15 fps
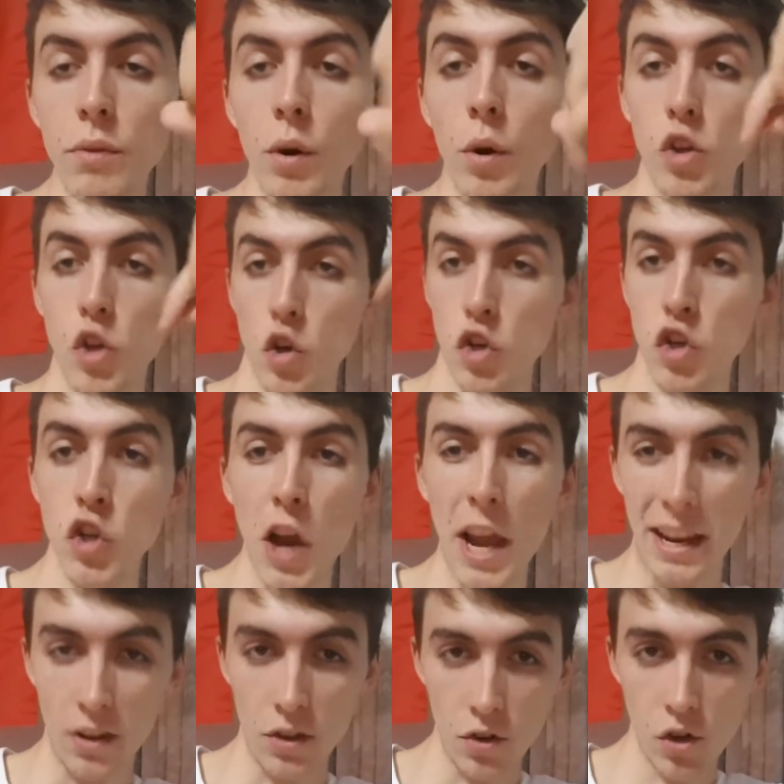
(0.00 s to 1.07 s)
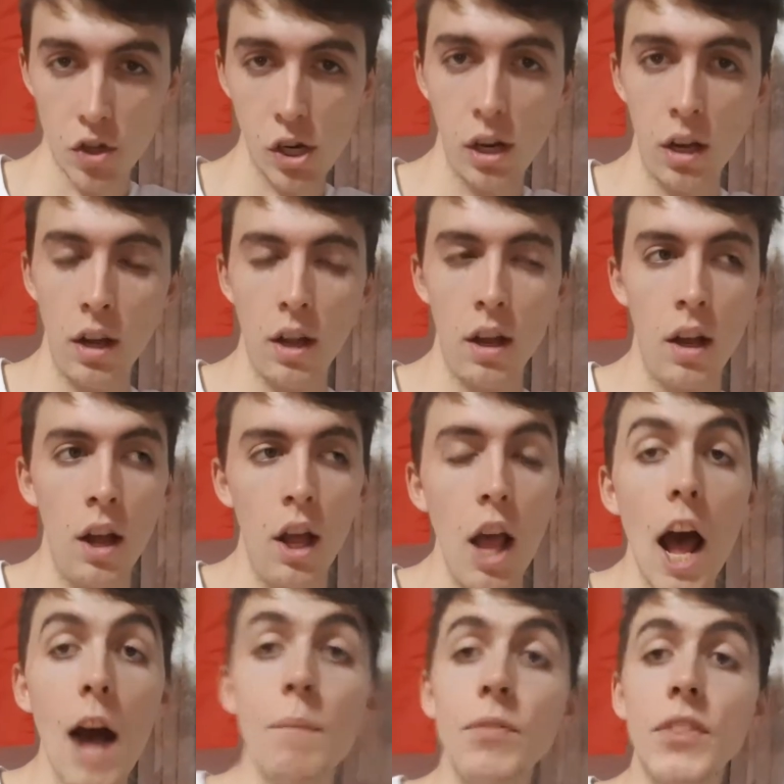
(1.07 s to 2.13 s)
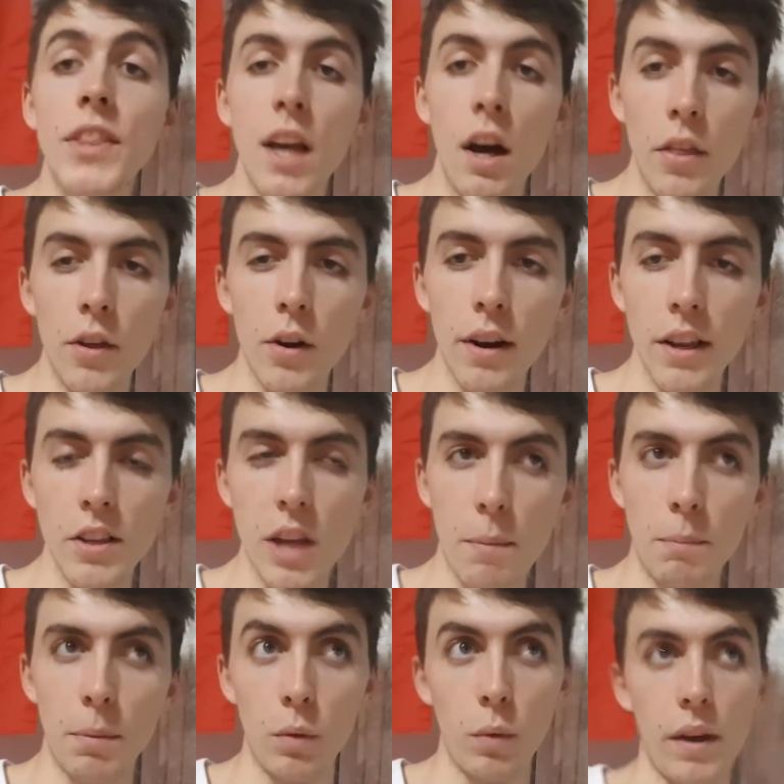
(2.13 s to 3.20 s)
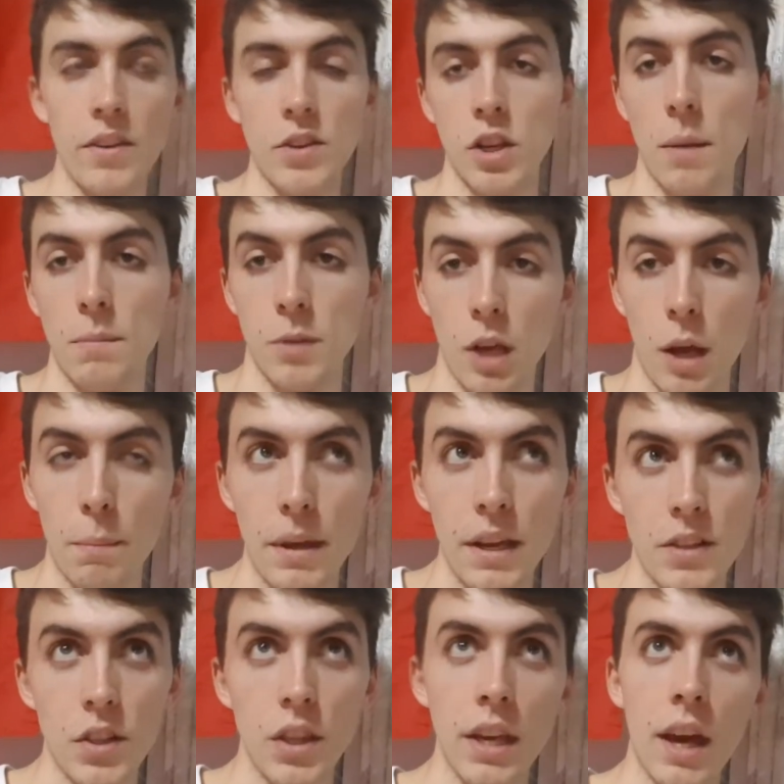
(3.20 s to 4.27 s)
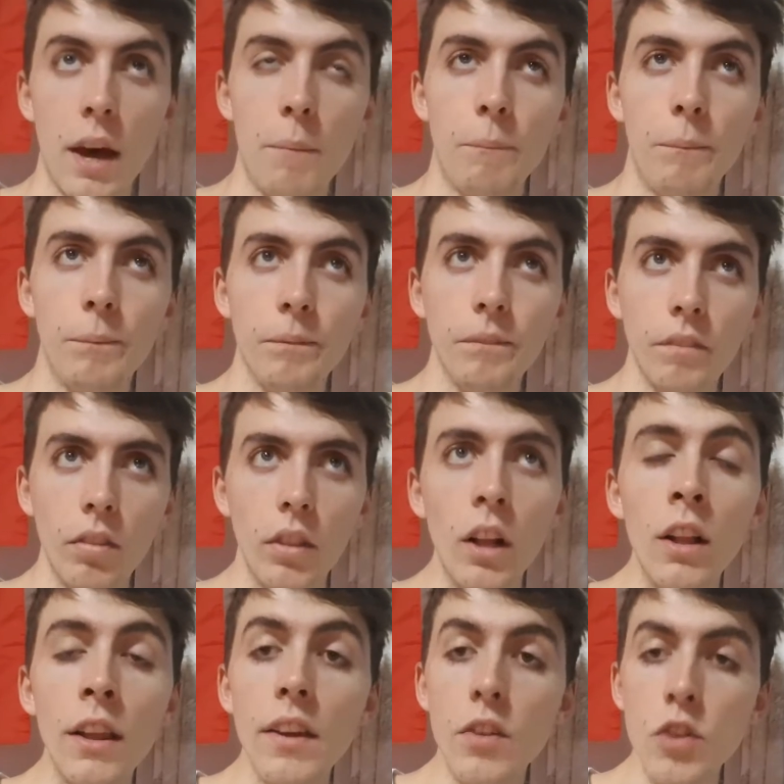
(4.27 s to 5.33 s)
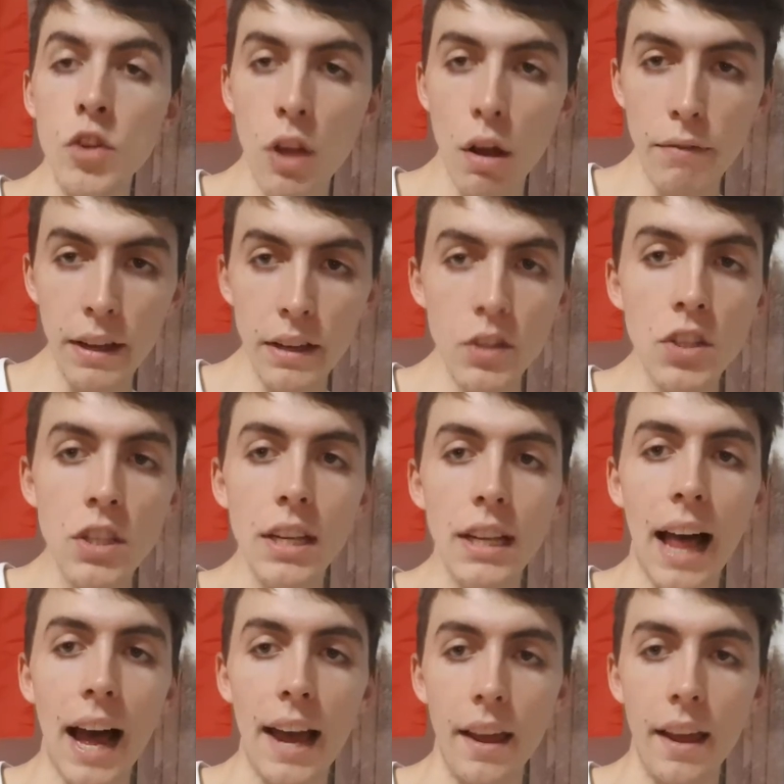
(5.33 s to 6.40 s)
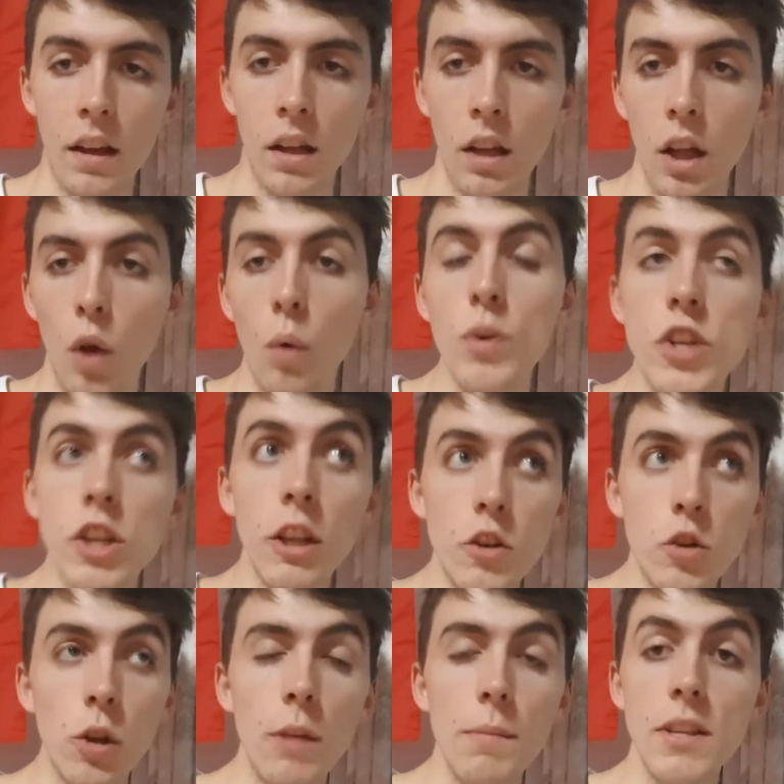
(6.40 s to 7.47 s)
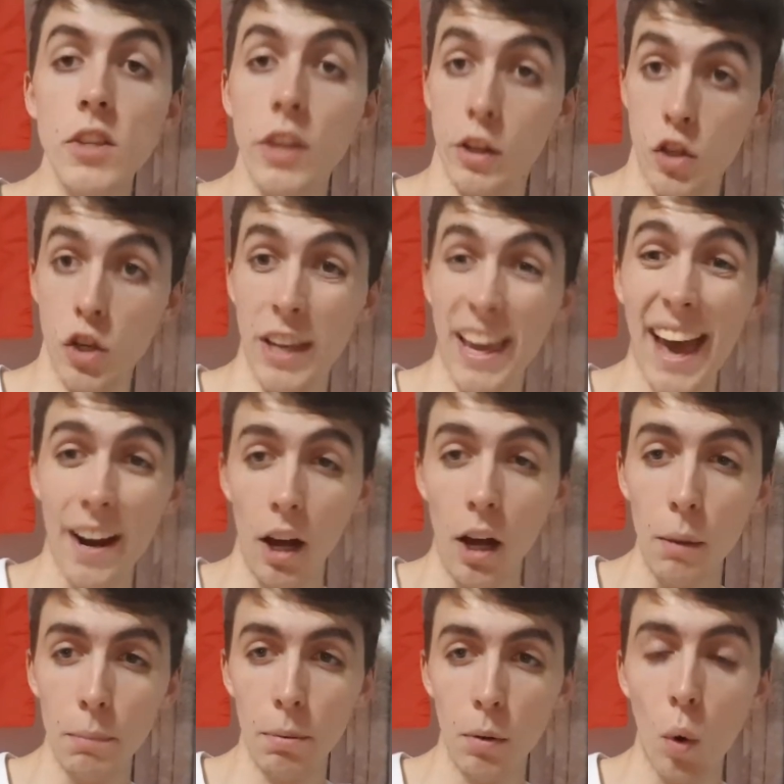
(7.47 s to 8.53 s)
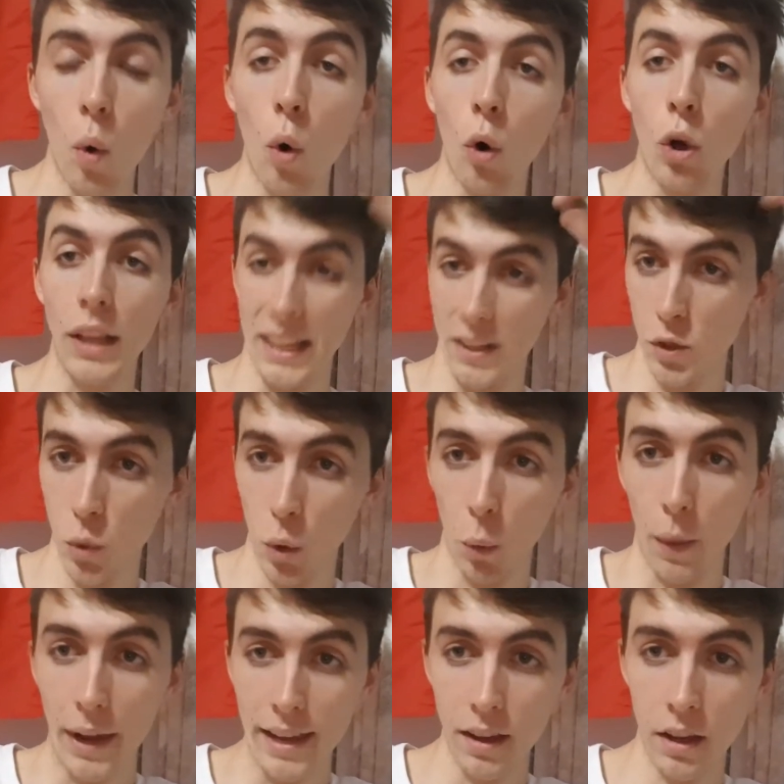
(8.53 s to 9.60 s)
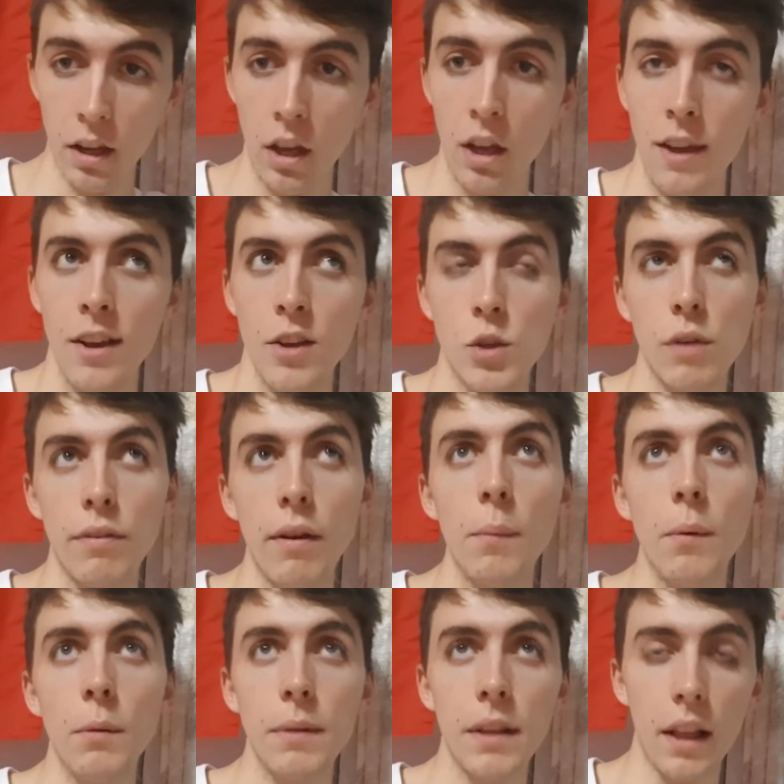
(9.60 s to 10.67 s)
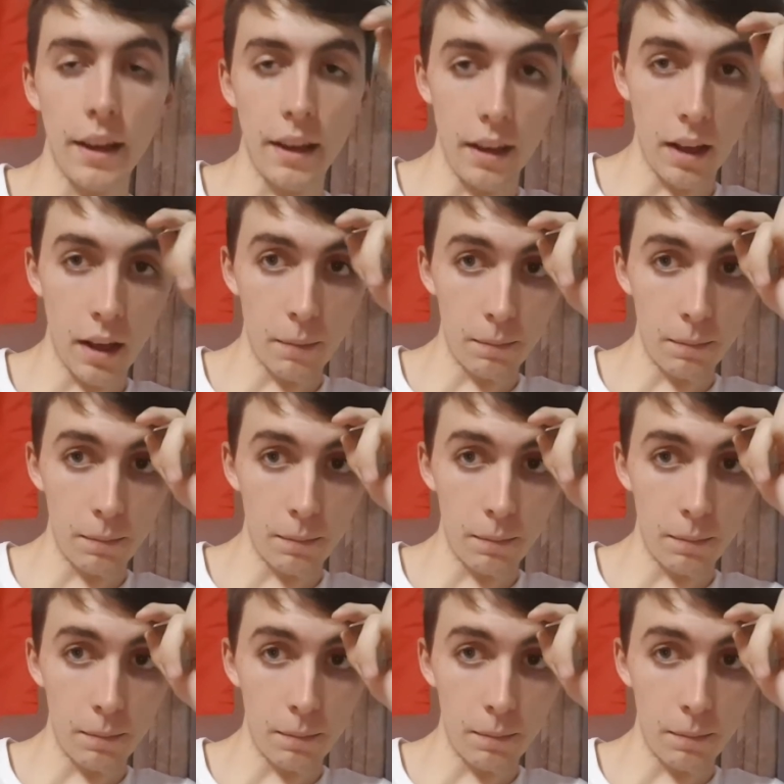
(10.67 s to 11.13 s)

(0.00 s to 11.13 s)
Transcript: on change. And the other example of where this comes up is the, like the suffix tilai, which literally means like to get up or like to awake. So if I want to be like, to